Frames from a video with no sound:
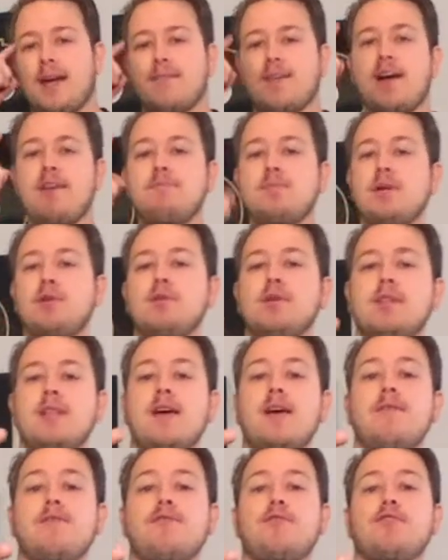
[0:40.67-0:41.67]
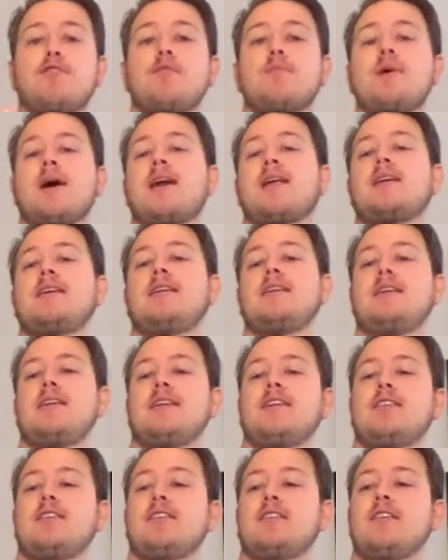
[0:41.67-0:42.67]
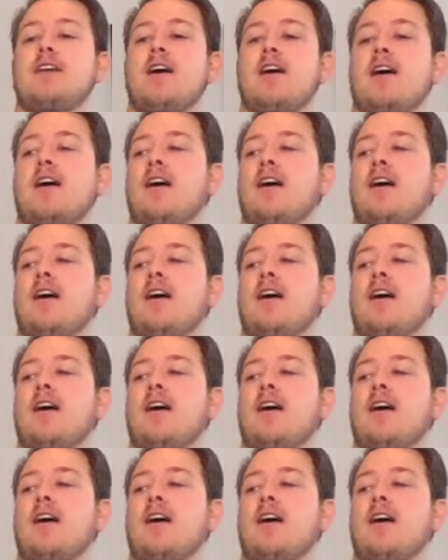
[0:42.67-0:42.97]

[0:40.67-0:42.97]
I've been with them for about a year,